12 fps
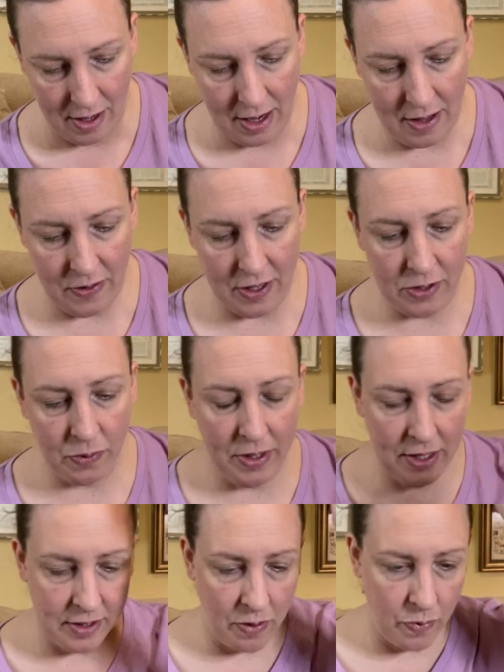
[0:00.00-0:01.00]
And this one
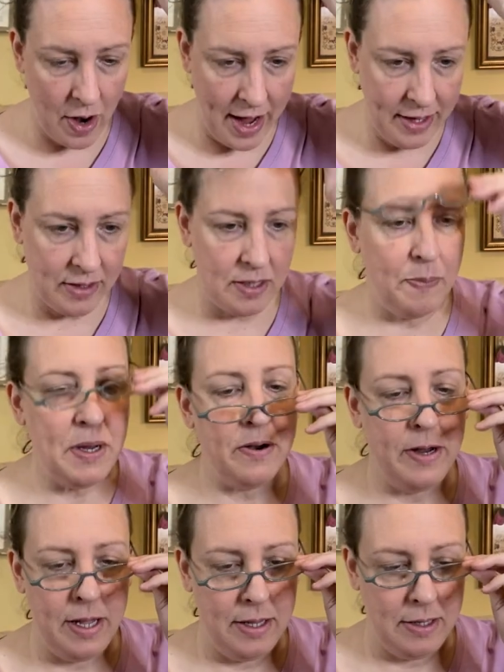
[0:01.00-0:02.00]
is A Right
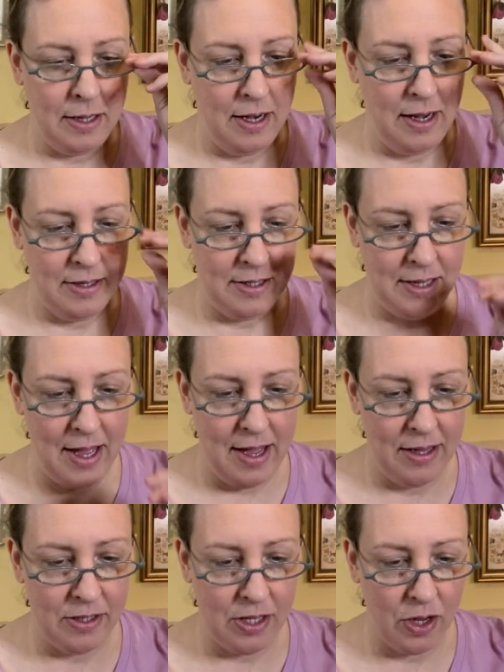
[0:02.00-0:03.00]
Spirit. And it
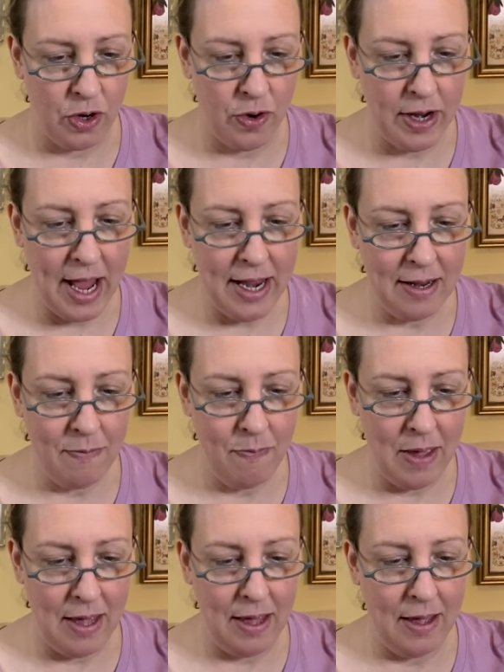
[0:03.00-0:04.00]
says, "Create in
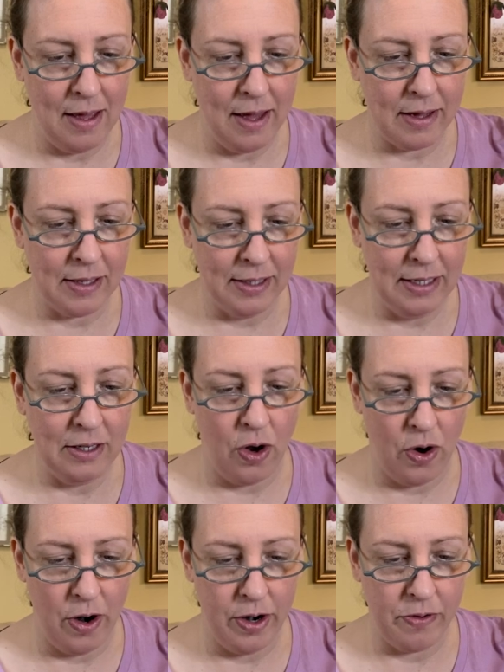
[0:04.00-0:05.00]
me a clean
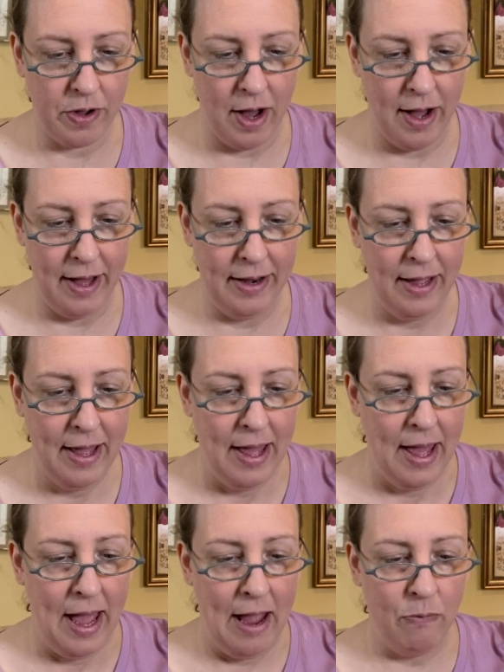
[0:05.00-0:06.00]
heart, O God,
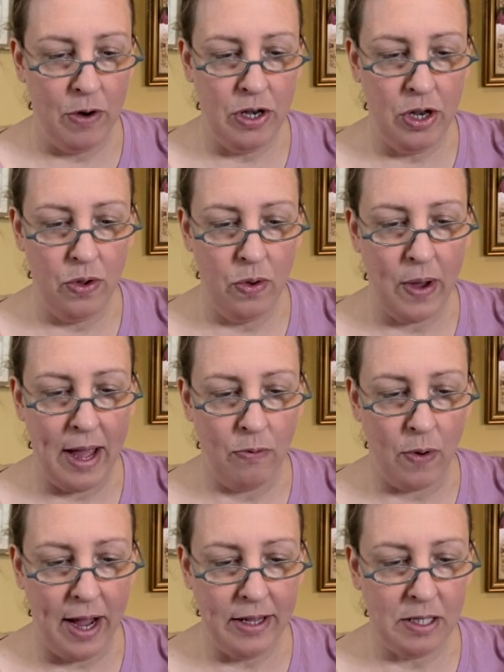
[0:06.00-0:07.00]
and renew a
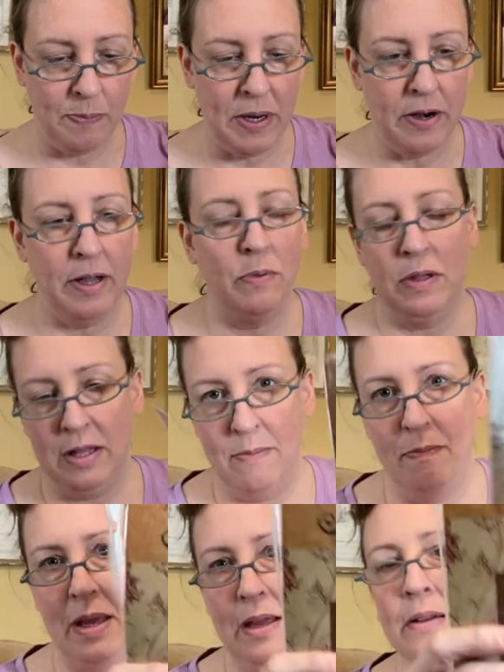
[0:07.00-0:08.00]
right spirit within
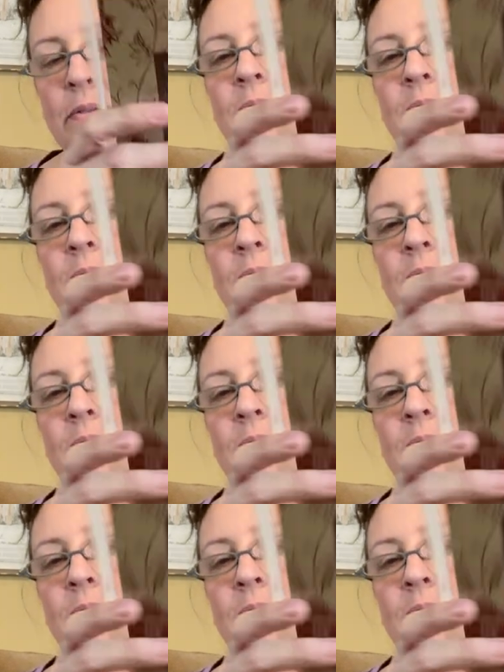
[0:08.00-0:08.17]
me."